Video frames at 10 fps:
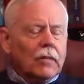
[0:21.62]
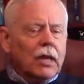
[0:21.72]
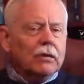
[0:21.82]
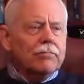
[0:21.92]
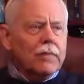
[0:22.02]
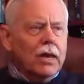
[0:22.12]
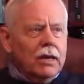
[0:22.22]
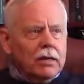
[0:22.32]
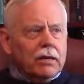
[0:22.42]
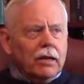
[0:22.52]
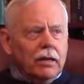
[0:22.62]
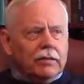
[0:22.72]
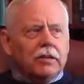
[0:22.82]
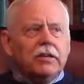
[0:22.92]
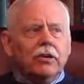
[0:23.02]
Yeah, I'd like
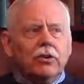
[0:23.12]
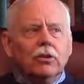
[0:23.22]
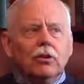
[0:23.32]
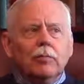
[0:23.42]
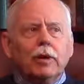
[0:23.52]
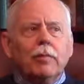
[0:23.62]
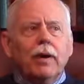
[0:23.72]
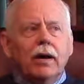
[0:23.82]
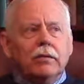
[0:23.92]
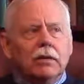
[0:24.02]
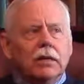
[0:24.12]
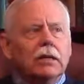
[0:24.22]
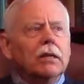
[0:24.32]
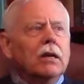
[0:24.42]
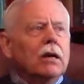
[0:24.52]
to tell you a little bit about
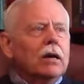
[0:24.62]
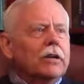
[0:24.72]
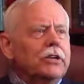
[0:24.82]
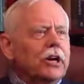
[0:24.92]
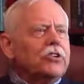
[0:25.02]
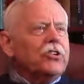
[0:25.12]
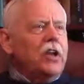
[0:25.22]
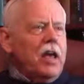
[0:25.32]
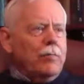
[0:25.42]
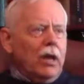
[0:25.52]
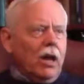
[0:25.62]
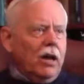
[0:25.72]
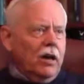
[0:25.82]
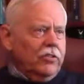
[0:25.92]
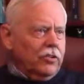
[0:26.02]
Dutch naming
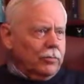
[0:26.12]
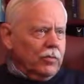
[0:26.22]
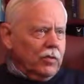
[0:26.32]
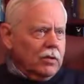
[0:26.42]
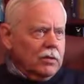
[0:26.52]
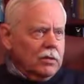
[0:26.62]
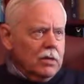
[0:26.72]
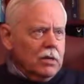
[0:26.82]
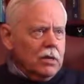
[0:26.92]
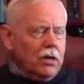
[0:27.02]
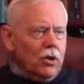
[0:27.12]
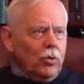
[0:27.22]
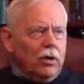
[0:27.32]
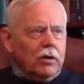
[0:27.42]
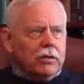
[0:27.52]
customs. You know,
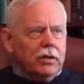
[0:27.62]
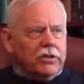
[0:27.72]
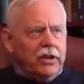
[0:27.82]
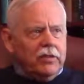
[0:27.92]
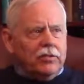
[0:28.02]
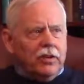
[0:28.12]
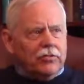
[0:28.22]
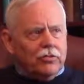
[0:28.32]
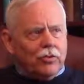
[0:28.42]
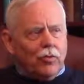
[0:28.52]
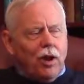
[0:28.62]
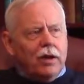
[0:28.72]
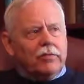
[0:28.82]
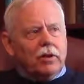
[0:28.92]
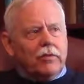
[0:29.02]
when our Dutch ancestors
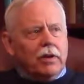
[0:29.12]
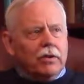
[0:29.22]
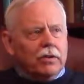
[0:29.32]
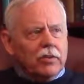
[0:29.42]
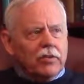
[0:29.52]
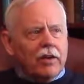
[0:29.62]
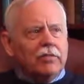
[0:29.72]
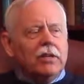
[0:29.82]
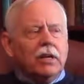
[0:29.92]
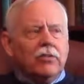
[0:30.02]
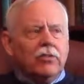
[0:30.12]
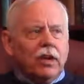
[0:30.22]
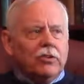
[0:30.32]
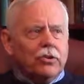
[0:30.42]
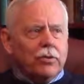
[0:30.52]
arrived over here in the 17th
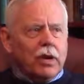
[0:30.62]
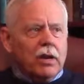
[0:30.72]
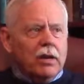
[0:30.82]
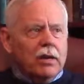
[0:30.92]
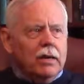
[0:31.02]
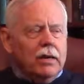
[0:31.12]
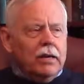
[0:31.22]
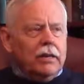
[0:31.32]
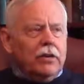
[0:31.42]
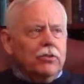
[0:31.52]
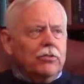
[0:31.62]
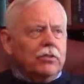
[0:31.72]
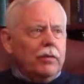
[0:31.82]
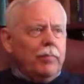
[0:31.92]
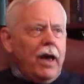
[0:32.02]
century, they used
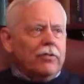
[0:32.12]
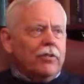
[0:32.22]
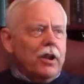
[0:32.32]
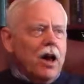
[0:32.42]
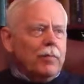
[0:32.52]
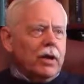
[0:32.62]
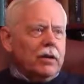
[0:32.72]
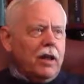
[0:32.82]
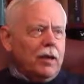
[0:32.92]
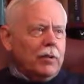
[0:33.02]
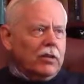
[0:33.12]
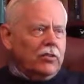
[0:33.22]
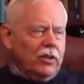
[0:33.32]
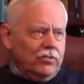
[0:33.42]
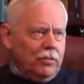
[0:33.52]
a patronymic naming
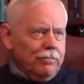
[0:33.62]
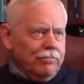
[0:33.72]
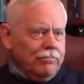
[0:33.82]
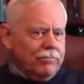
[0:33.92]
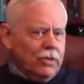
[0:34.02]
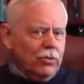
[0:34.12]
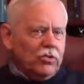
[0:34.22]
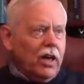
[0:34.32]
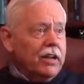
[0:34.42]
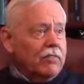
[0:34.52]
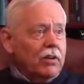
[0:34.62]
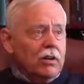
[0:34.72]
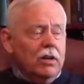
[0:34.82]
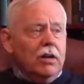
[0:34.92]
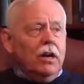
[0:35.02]
system. It was kind of a
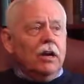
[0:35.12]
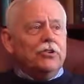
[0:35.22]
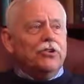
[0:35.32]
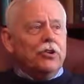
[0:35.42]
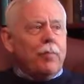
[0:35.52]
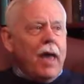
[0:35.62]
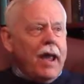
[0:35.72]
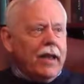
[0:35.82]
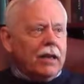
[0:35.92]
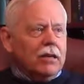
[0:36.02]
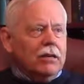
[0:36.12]
Germanic,